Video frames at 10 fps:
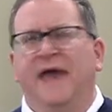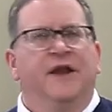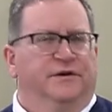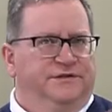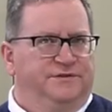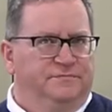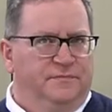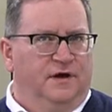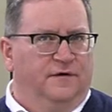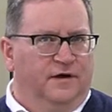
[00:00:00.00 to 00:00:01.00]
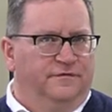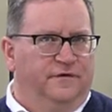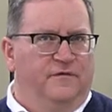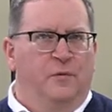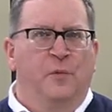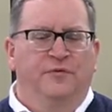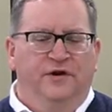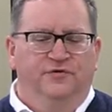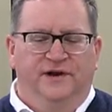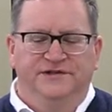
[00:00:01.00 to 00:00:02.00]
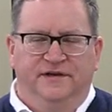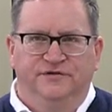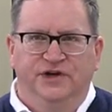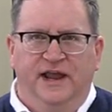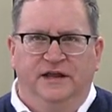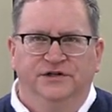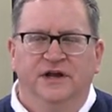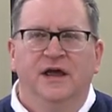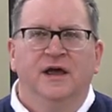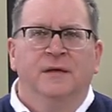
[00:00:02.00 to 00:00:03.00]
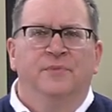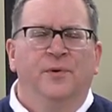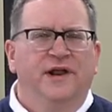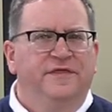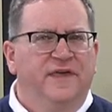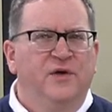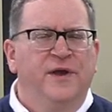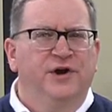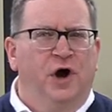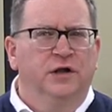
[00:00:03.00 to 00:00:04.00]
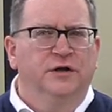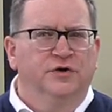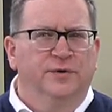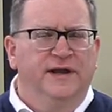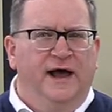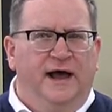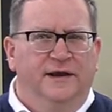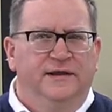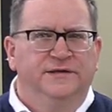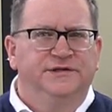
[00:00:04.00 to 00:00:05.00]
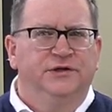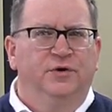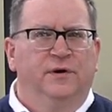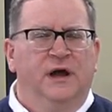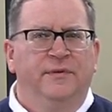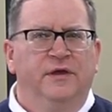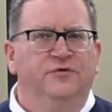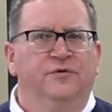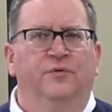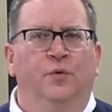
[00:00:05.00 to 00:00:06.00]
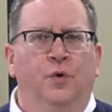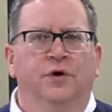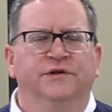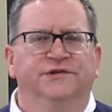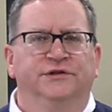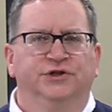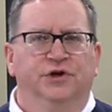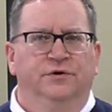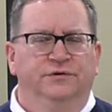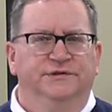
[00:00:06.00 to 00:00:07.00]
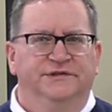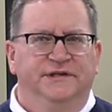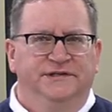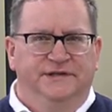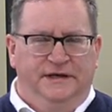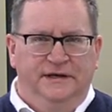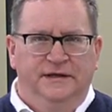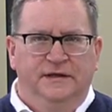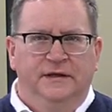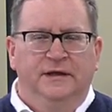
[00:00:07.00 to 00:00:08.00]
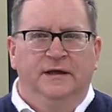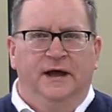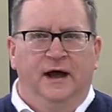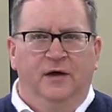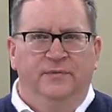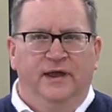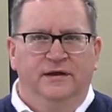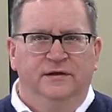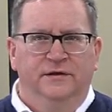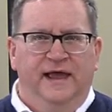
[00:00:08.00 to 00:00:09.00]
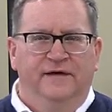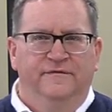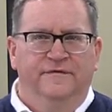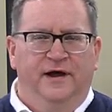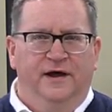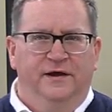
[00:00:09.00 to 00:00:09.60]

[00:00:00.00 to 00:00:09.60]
patterns of appropriate dress have changed. But what I think we can all agree on is, you know, we're coming into awards show season. And you'll have